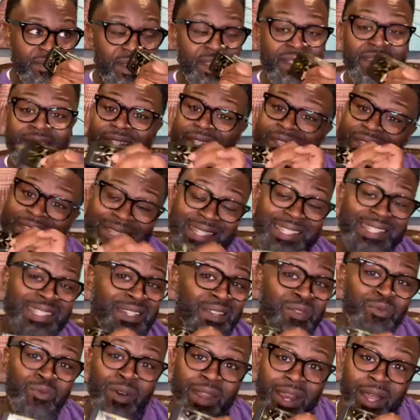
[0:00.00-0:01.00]
to
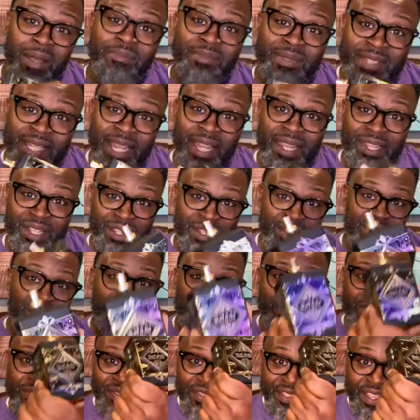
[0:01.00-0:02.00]
what I'm telling you.
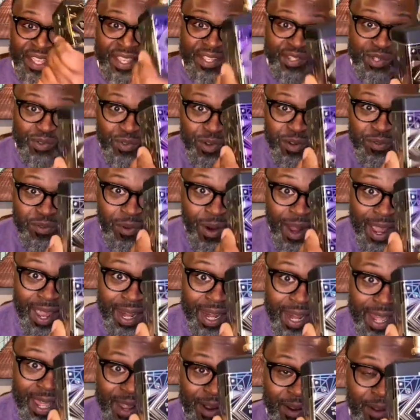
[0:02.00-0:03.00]
This one right
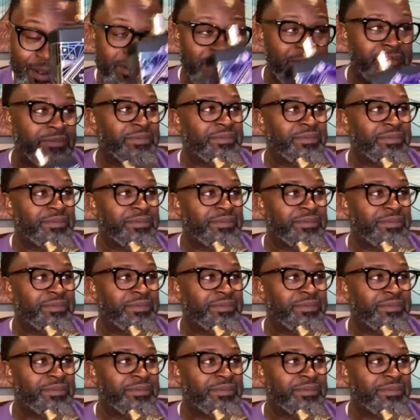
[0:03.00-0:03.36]
here,